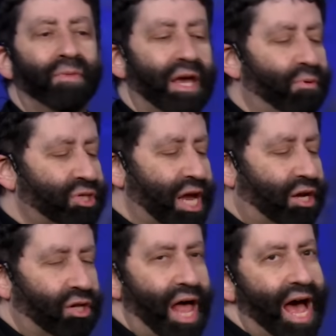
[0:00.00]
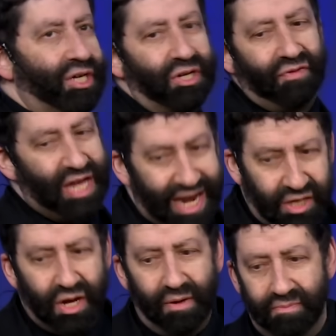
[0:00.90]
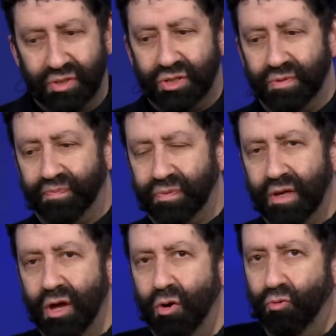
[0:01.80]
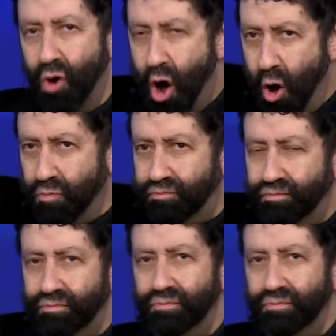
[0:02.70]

It was a clash of kingdoms Rome,